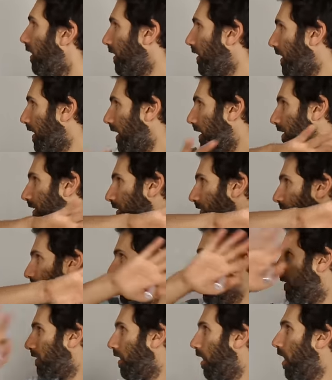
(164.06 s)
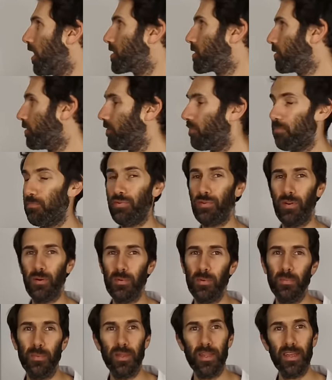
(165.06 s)
Okay, I should have
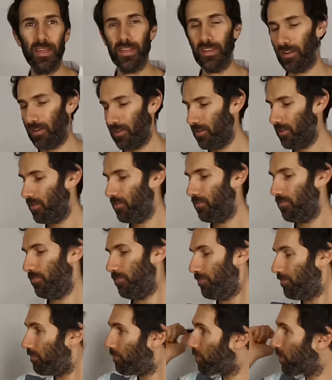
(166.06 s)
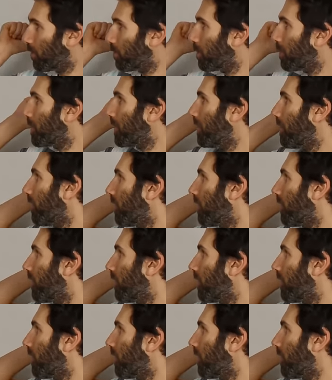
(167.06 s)
probably, you're probably